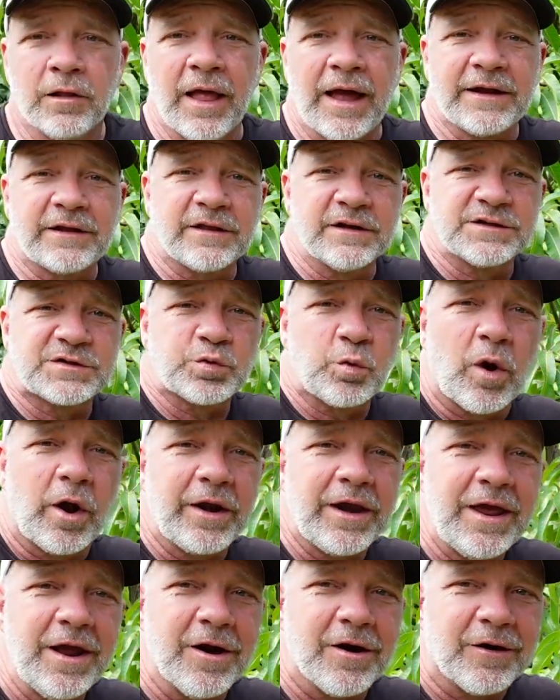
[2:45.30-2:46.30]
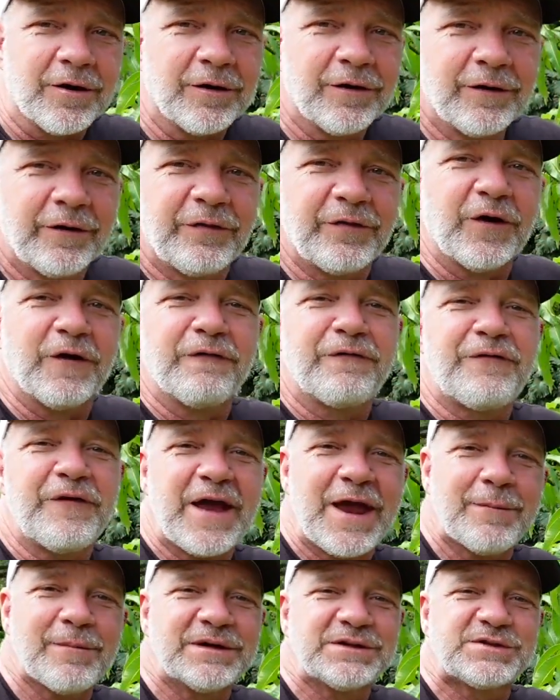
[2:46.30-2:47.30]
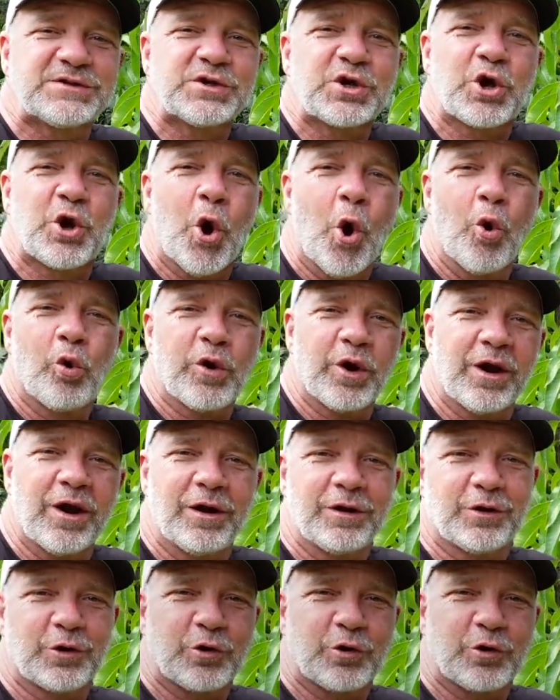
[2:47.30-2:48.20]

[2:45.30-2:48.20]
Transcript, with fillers: Like this one here, the famous coconut